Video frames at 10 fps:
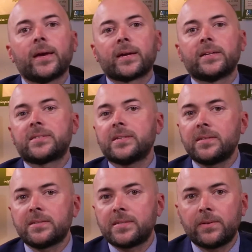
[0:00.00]

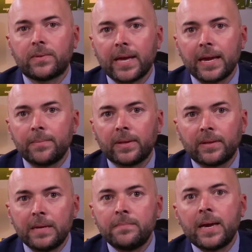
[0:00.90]
Consistency and
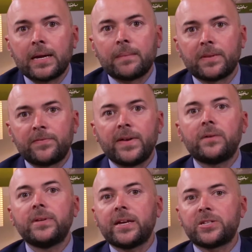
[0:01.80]
reliability make up the
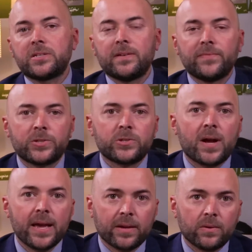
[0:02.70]
foundation of the
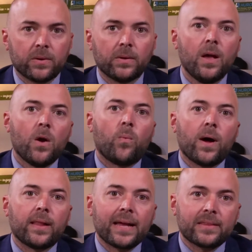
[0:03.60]
triangle,
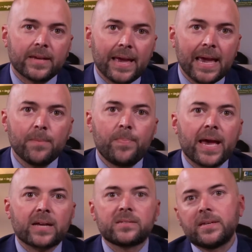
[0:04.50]
while at the
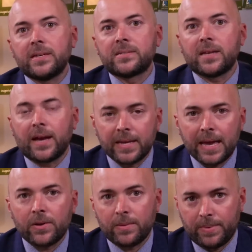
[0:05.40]
apex is
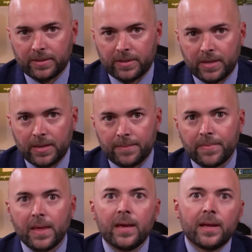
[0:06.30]
accountability.
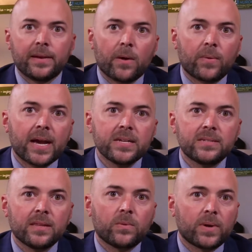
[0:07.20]
Now, when I
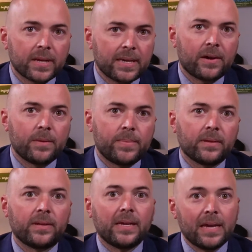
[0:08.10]
say the word
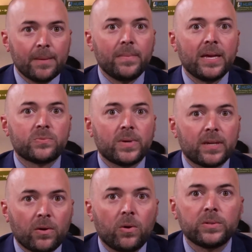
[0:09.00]
accountability, it means we
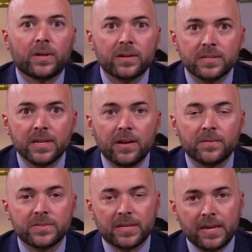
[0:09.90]
can hold
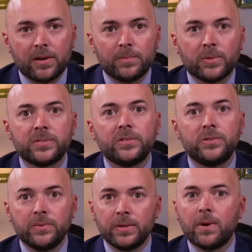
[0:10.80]
ourselves accountable to
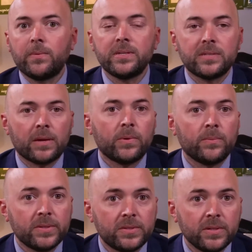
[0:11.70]
doing what we said we
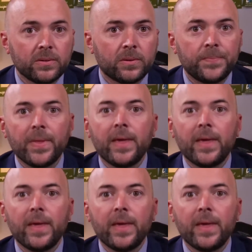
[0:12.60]
would do.